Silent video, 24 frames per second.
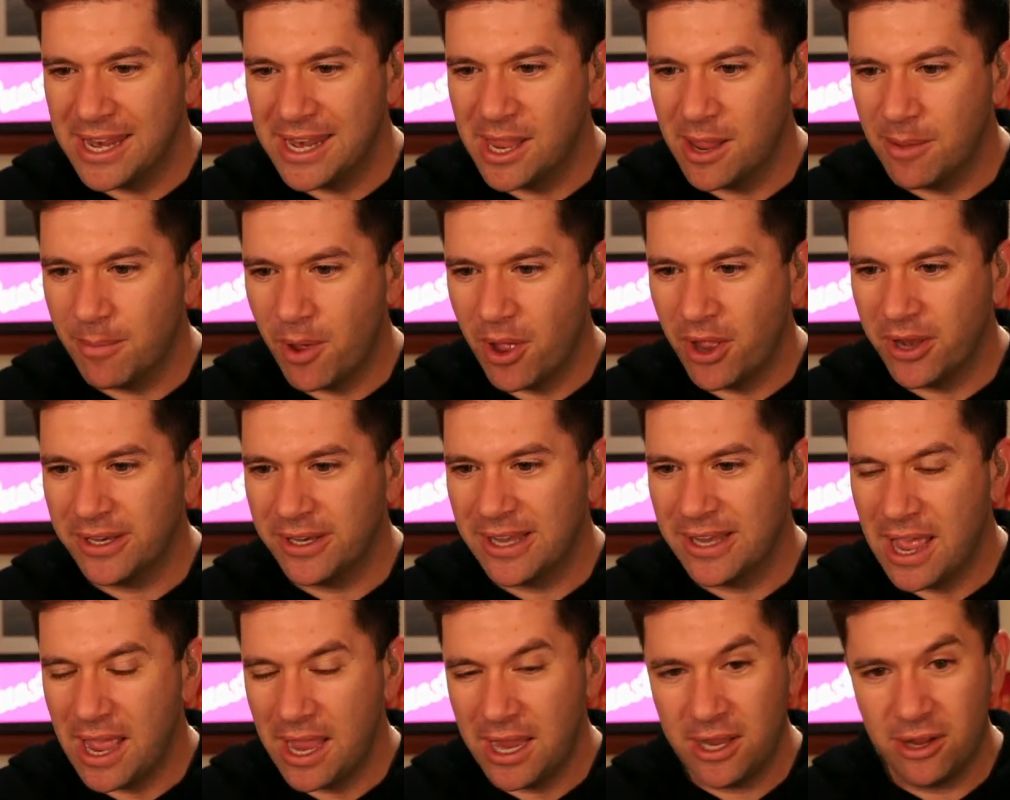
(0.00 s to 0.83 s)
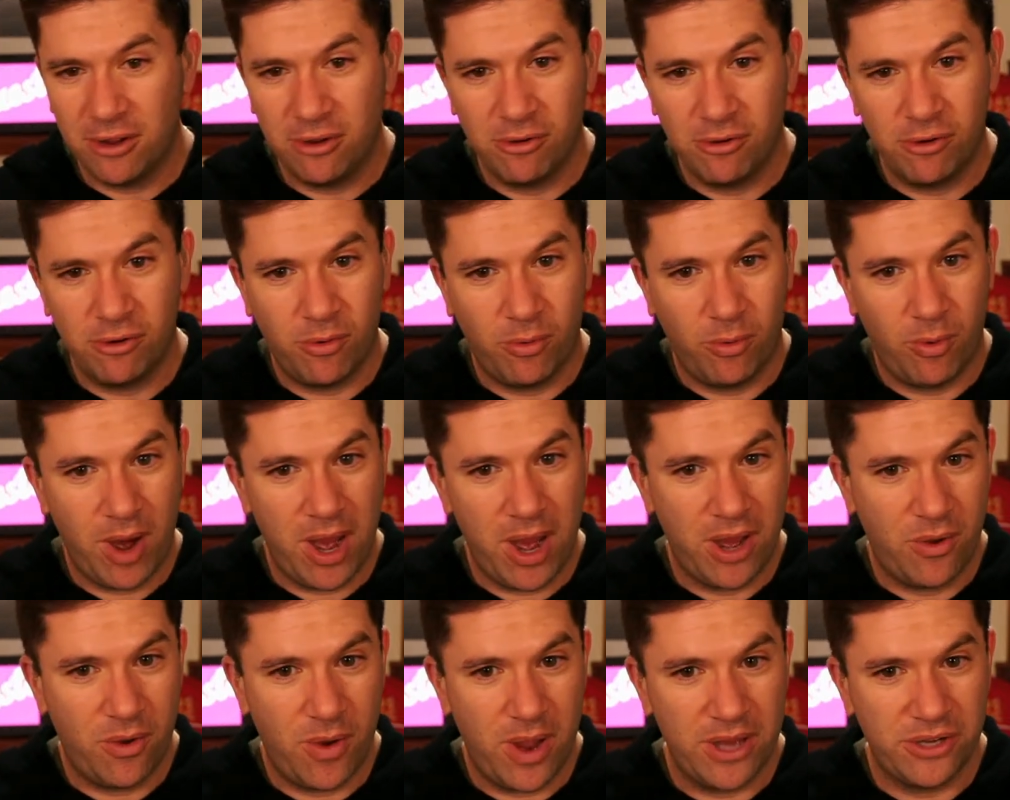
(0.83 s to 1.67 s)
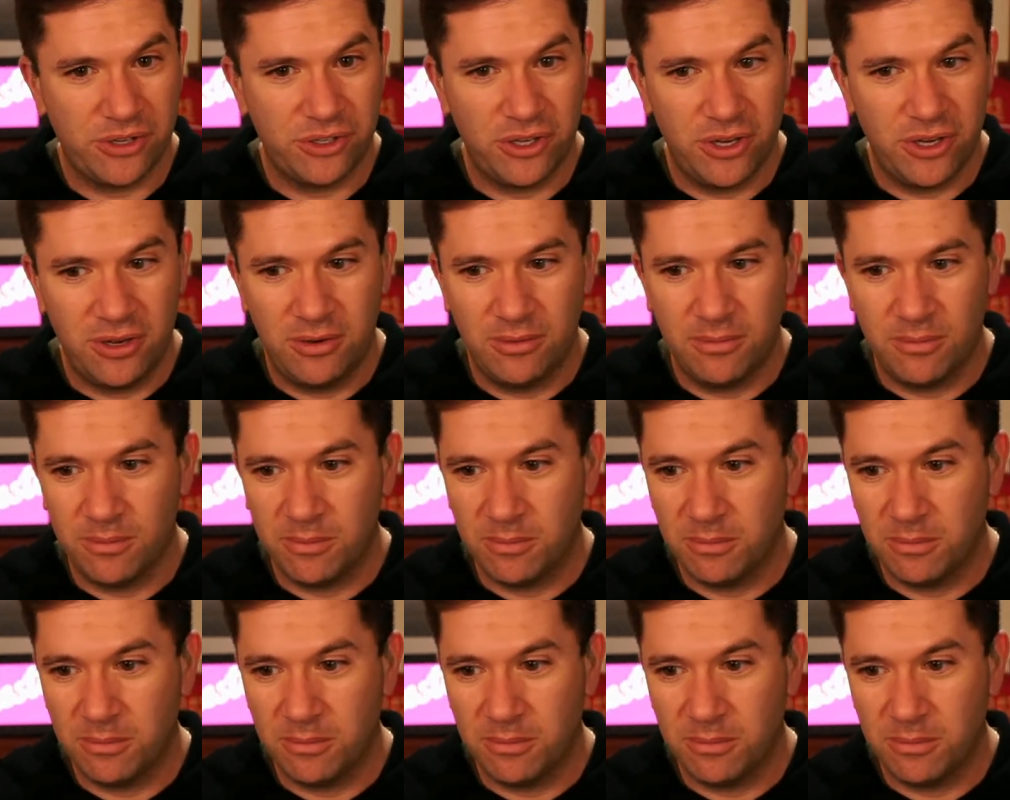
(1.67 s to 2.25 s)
Come on, guy. Great question.